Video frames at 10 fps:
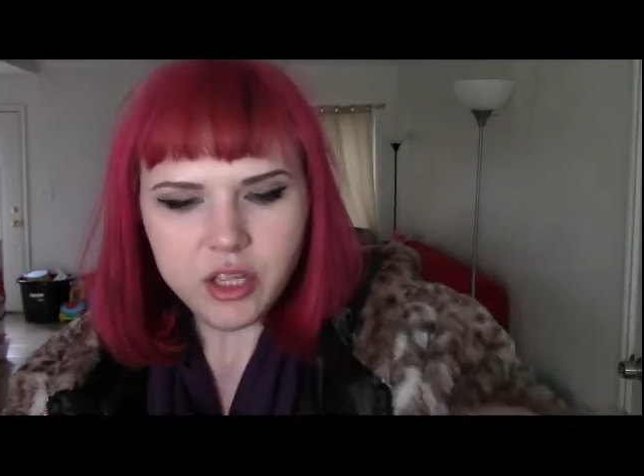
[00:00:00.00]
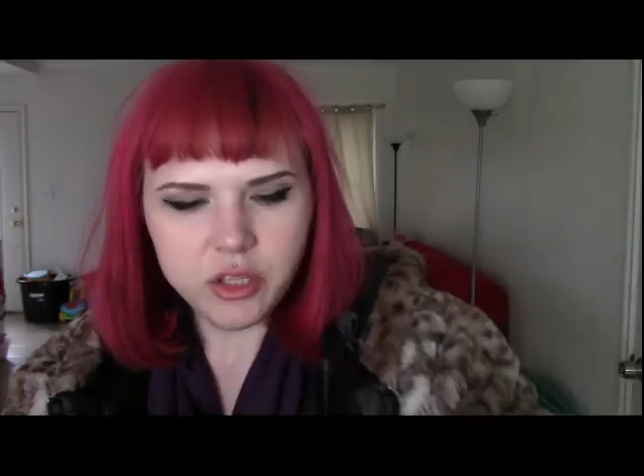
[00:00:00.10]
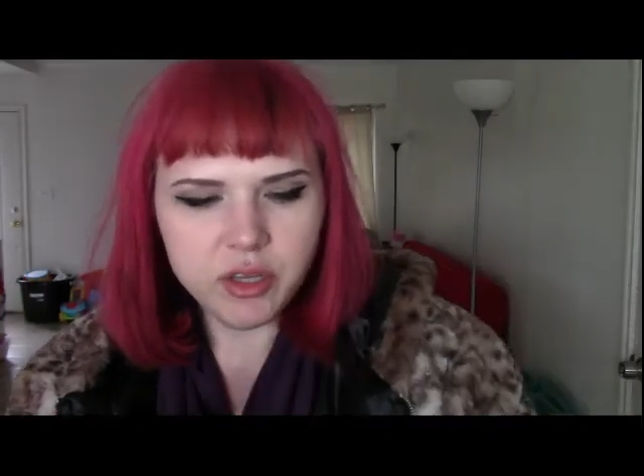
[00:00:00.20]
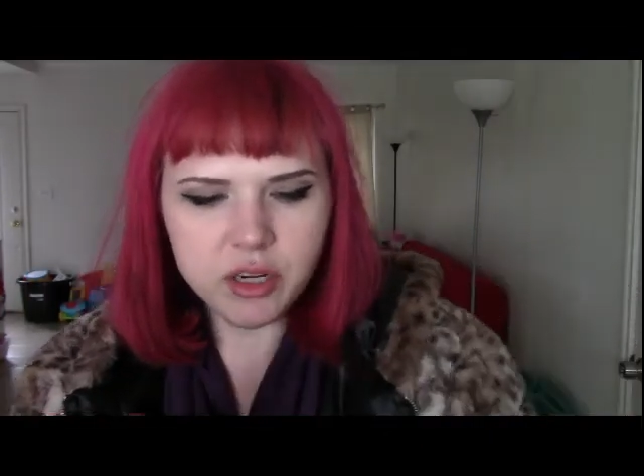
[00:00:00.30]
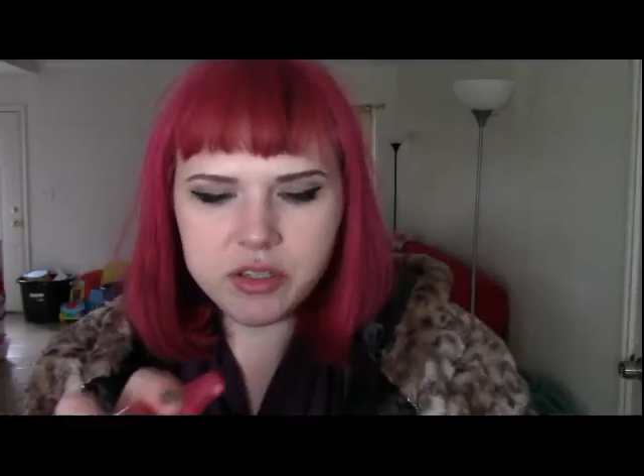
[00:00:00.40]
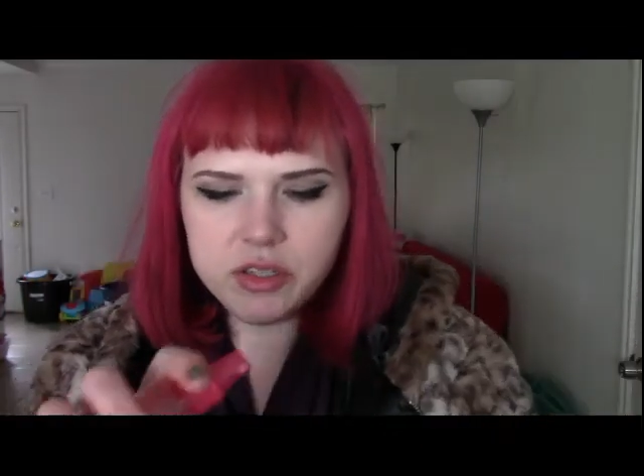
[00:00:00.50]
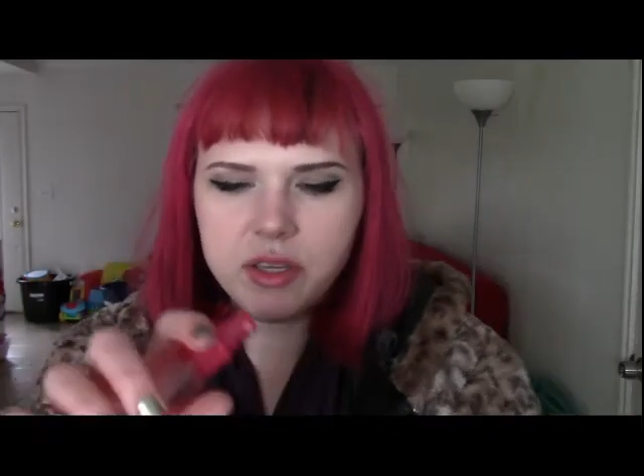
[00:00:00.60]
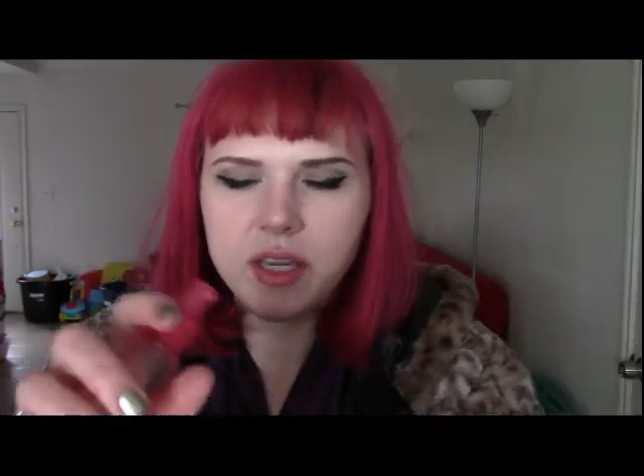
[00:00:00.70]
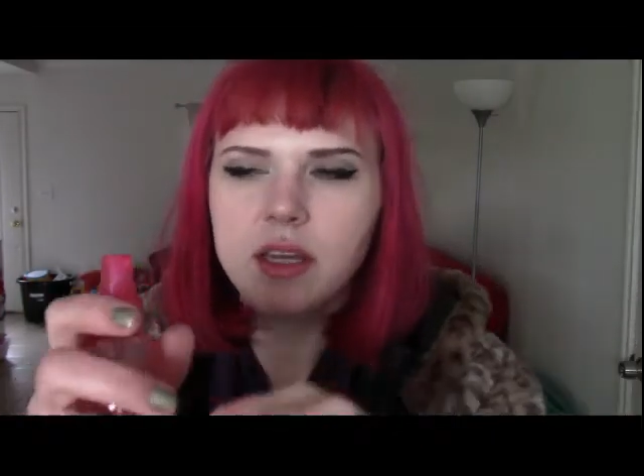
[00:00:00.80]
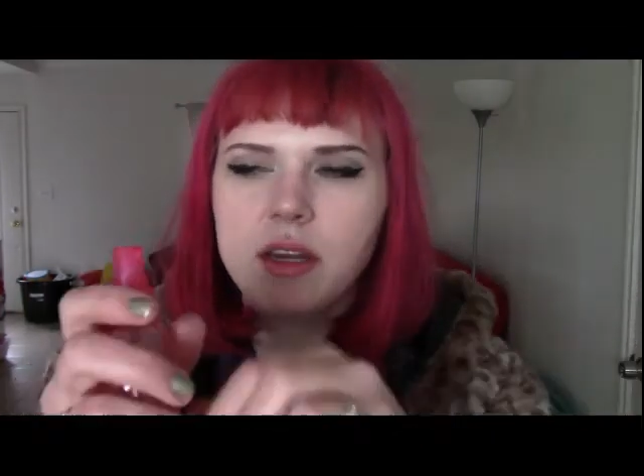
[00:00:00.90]
You can also
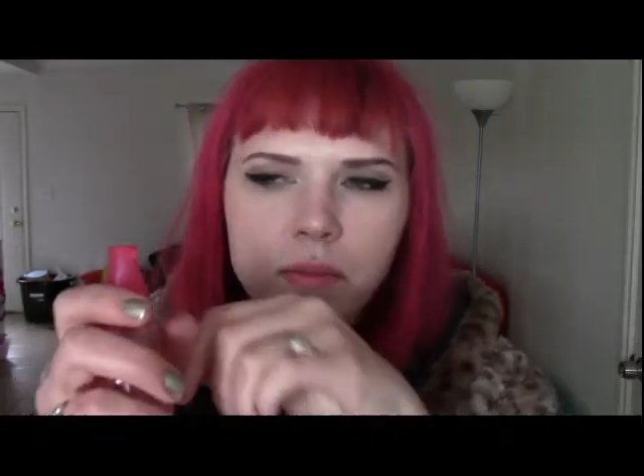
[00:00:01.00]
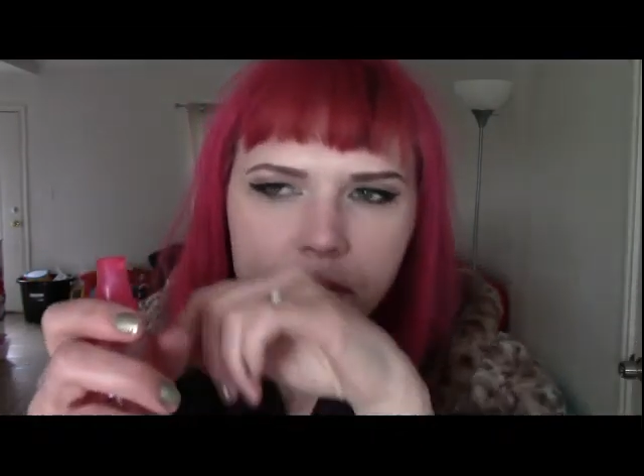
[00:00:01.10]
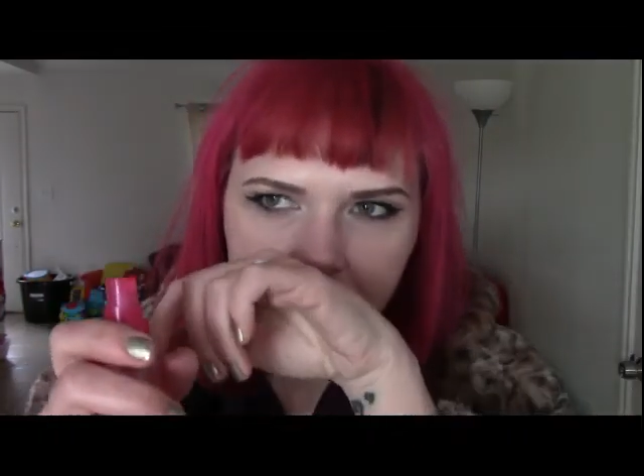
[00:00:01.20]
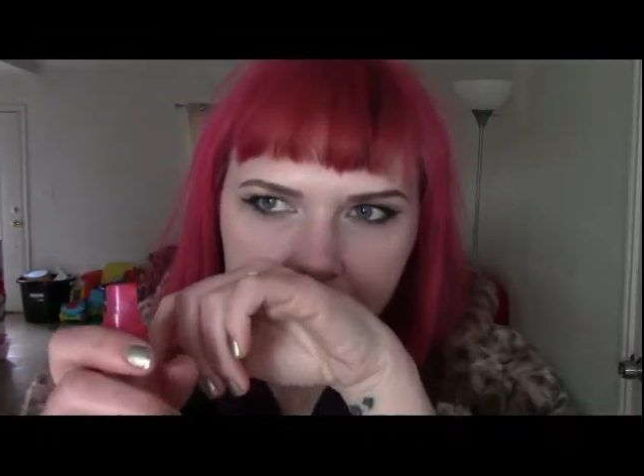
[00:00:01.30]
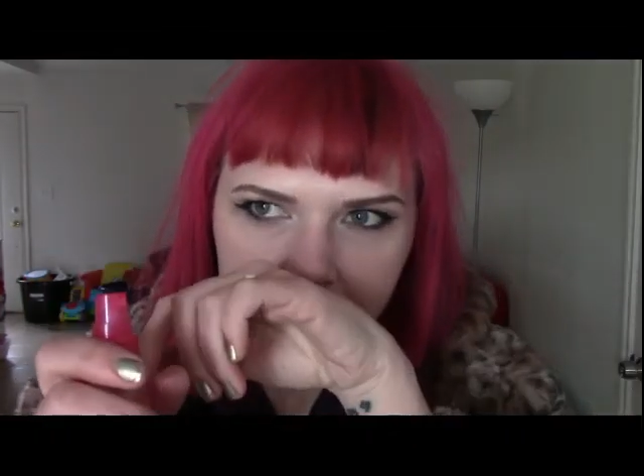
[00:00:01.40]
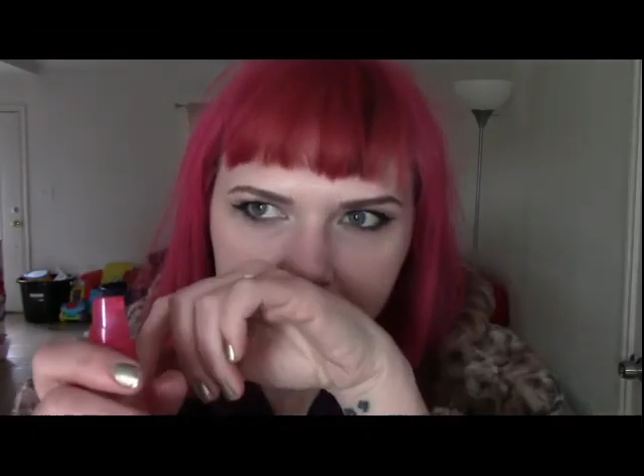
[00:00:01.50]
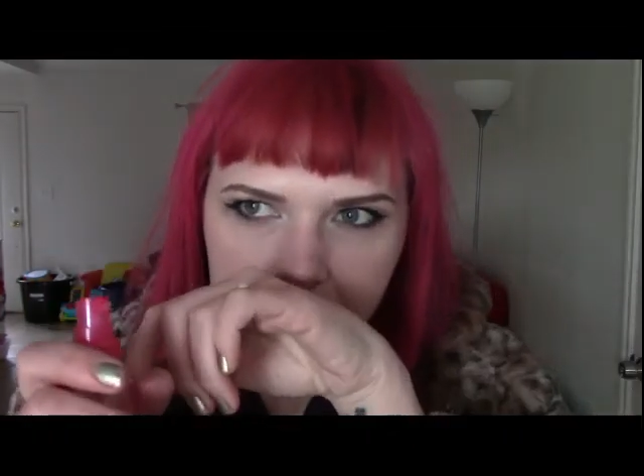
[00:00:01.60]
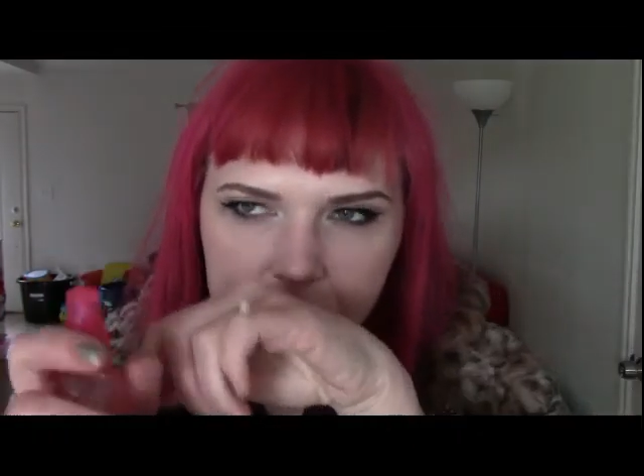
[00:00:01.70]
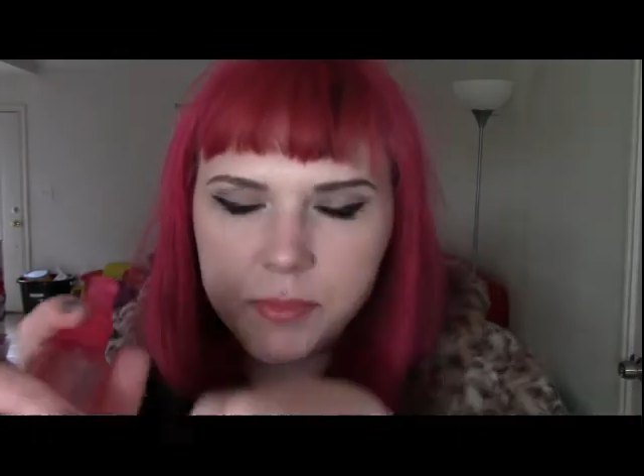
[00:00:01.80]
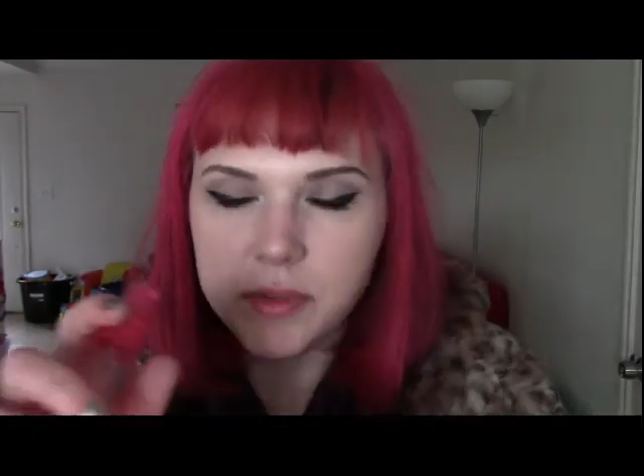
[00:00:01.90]
get, it
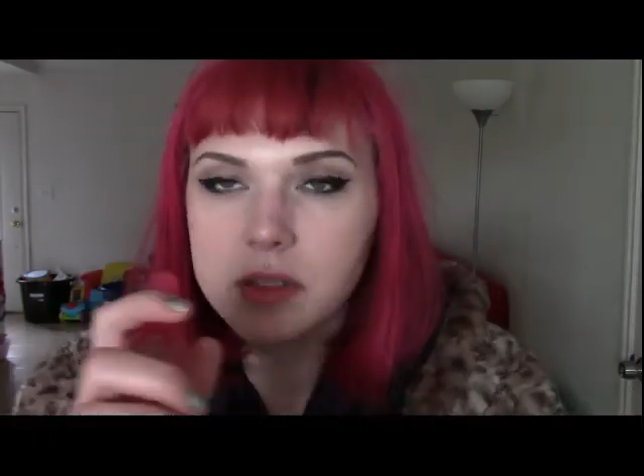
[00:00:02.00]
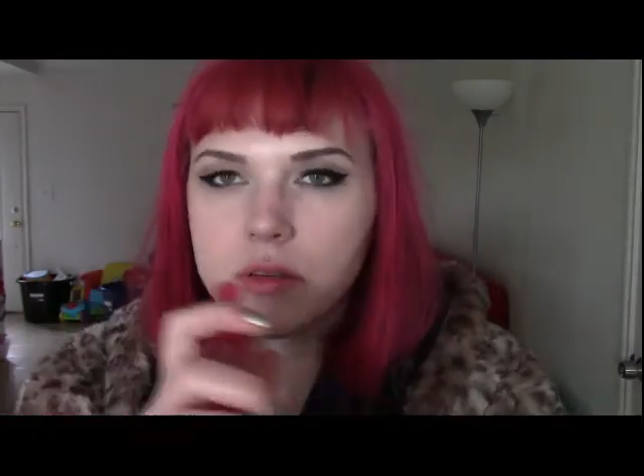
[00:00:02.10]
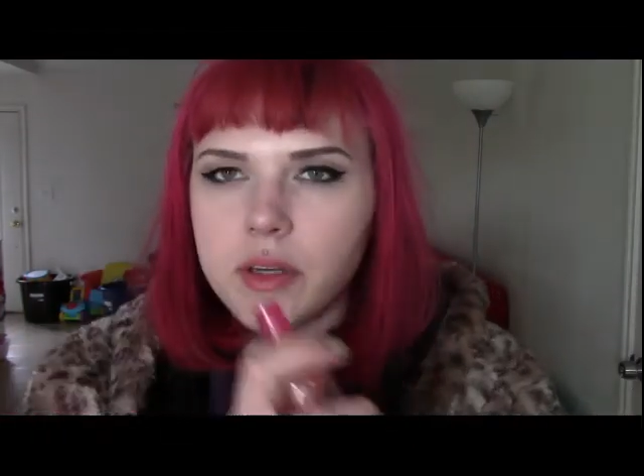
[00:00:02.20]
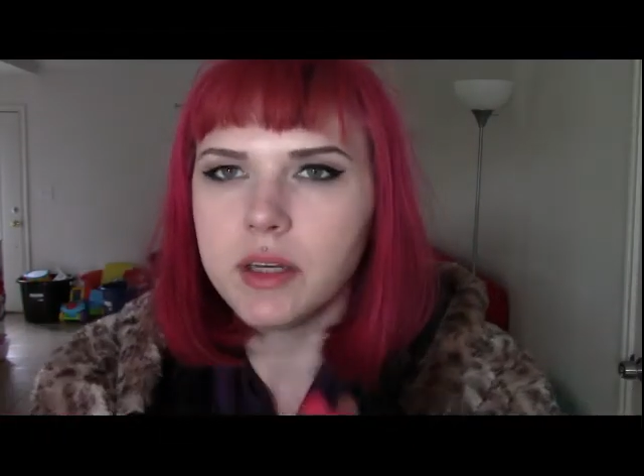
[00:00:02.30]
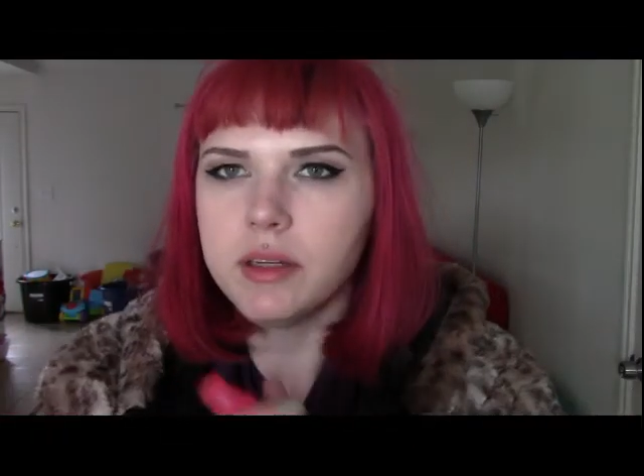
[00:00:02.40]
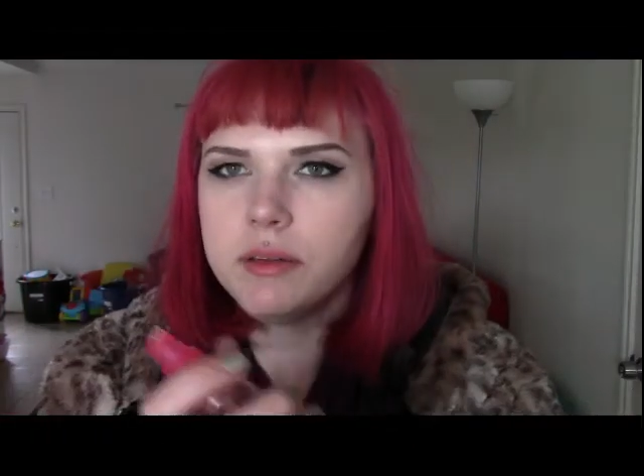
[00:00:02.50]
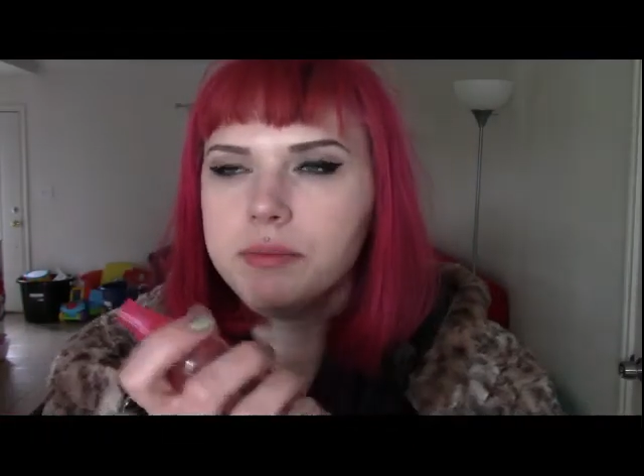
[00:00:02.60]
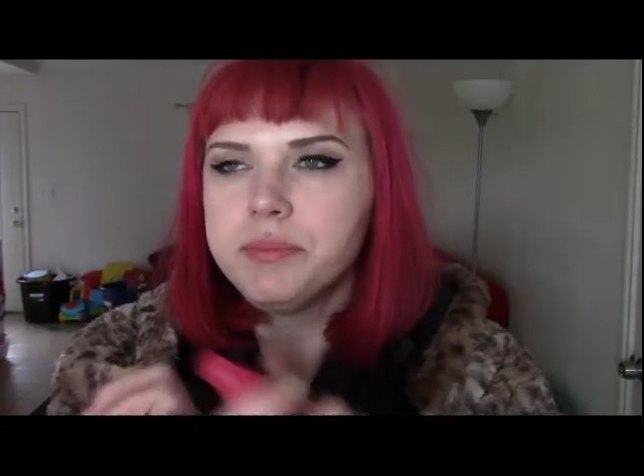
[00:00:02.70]
smells so good.